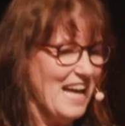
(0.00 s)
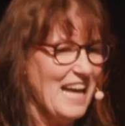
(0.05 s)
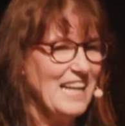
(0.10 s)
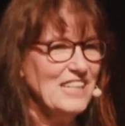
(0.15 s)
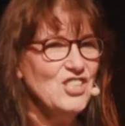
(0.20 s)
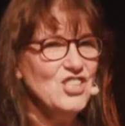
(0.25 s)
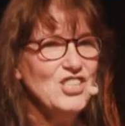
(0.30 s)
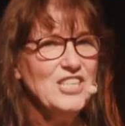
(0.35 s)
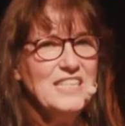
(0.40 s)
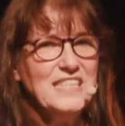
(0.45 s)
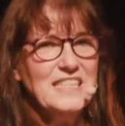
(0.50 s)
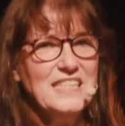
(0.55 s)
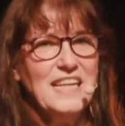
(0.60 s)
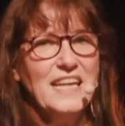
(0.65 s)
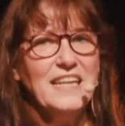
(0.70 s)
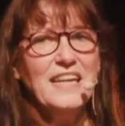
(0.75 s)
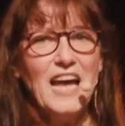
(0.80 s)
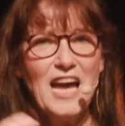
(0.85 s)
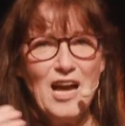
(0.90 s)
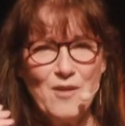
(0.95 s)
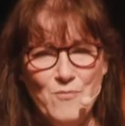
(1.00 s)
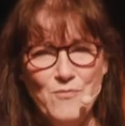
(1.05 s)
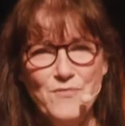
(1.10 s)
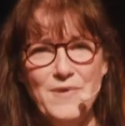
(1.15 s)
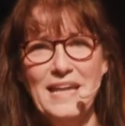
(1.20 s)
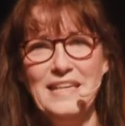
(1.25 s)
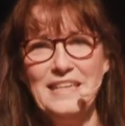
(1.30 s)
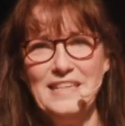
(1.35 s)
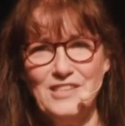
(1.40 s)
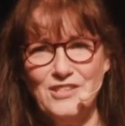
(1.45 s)
and she said, I'm
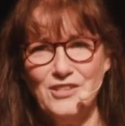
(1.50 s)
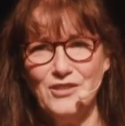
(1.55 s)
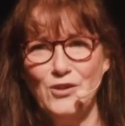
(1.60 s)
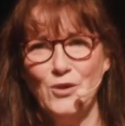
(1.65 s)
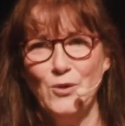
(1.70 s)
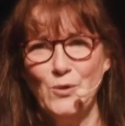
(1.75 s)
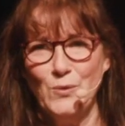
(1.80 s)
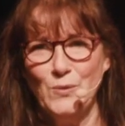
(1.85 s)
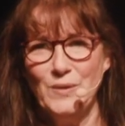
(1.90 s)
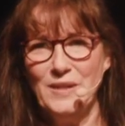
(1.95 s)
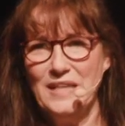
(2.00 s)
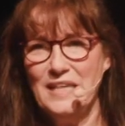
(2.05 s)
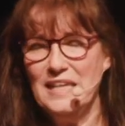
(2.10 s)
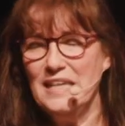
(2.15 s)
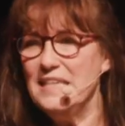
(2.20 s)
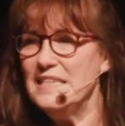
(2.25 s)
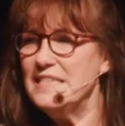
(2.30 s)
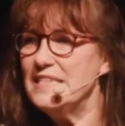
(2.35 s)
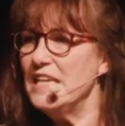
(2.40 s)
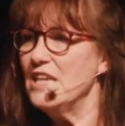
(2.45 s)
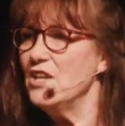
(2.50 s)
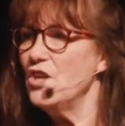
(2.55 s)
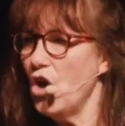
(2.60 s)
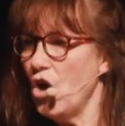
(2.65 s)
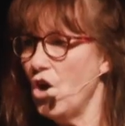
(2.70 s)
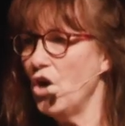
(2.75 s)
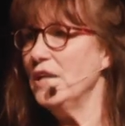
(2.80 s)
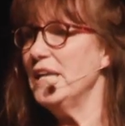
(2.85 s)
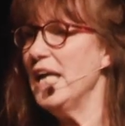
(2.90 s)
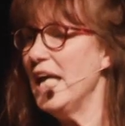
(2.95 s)
ready to go. You see,
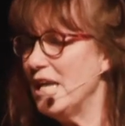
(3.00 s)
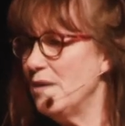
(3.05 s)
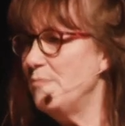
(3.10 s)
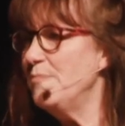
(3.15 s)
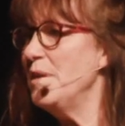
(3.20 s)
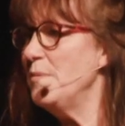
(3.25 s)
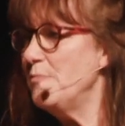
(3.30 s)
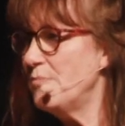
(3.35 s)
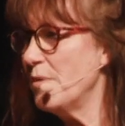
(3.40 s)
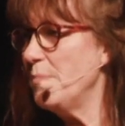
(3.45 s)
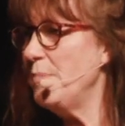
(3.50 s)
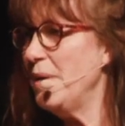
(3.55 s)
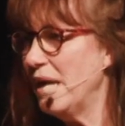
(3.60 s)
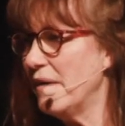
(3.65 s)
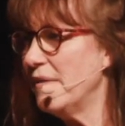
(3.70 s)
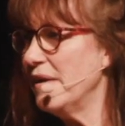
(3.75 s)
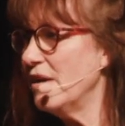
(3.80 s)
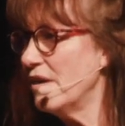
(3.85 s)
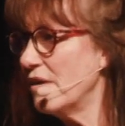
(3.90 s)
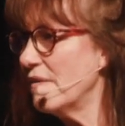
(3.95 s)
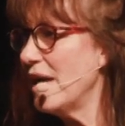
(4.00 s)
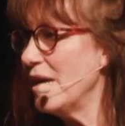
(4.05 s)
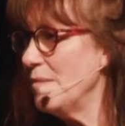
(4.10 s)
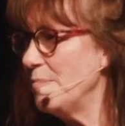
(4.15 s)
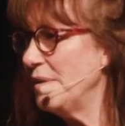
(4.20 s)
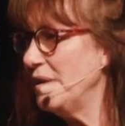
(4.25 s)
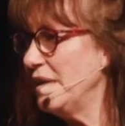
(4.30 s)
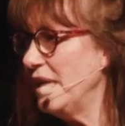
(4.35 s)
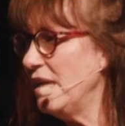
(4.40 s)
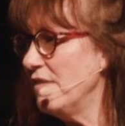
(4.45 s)
God had been preparing her, I
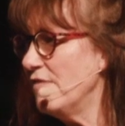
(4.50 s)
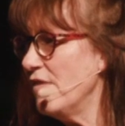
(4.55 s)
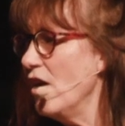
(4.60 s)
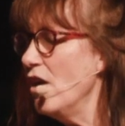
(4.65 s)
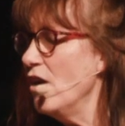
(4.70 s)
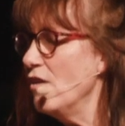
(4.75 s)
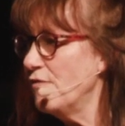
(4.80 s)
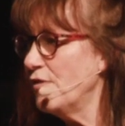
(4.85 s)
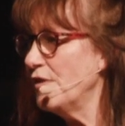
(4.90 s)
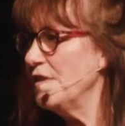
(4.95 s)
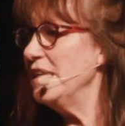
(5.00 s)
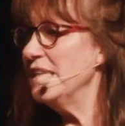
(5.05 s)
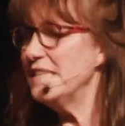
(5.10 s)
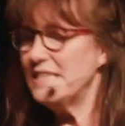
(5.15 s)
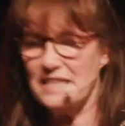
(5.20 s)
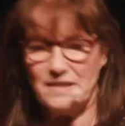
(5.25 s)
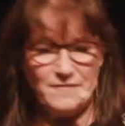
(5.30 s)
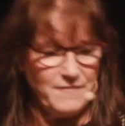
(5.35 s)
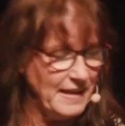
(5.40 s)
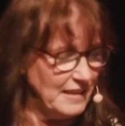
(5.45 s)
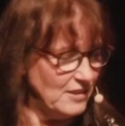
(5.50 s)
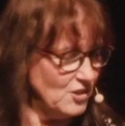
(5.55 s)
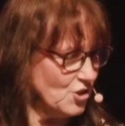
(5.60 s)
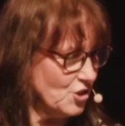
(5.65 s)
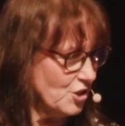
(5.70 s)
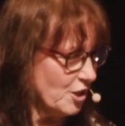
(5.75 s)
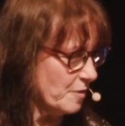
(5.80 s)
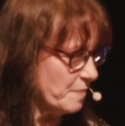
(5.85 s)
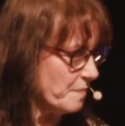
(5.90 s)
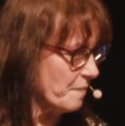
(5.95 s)
believe, for this
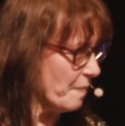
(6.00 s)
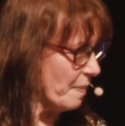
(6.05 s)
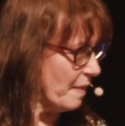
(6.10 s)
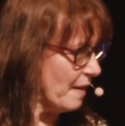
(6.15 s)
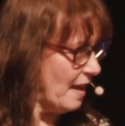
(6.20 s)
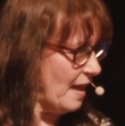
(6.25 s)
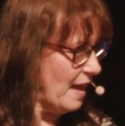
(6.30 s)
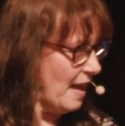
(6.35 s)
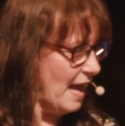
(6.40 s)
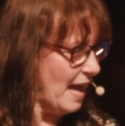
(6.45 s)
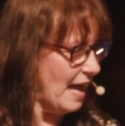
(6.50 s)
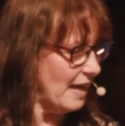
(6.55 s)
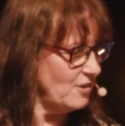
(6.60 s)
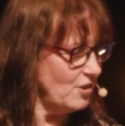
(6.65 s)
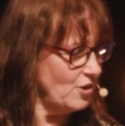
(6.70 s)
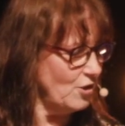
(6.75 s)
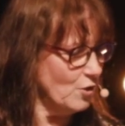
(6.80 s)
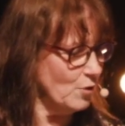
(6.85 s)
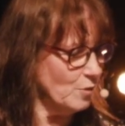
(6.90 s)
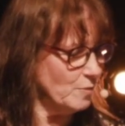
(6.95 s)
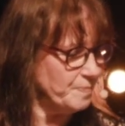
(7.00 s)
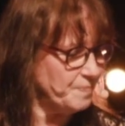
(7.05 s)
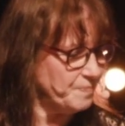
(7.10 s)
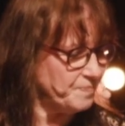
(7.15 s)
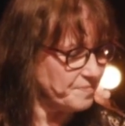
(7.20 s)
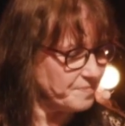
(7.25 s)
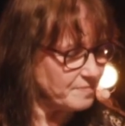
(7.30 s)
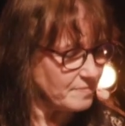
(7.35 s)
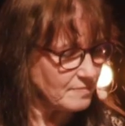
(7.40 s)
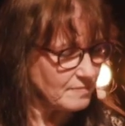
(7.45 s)
adventure. And
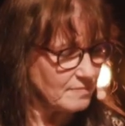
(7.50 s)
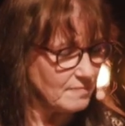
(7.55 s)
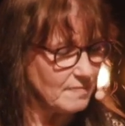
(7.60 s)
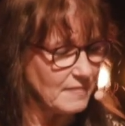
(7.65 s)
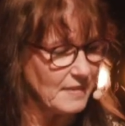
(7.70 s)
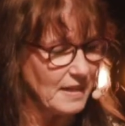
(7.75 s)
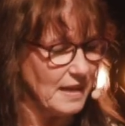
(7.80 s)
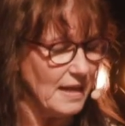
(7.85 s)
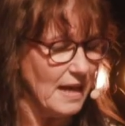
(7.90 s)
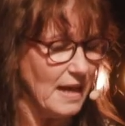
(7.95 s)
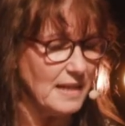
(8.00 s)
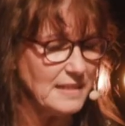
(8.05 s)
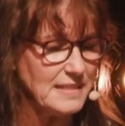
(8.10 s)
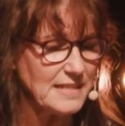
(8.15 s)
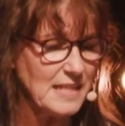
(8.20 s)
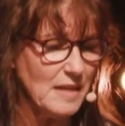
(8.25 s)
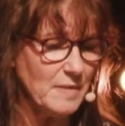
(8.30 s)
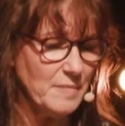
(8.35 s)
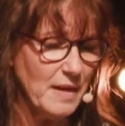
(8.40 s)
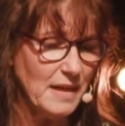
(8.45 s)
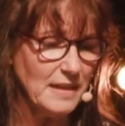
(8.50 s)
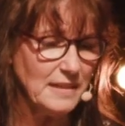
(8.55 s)
so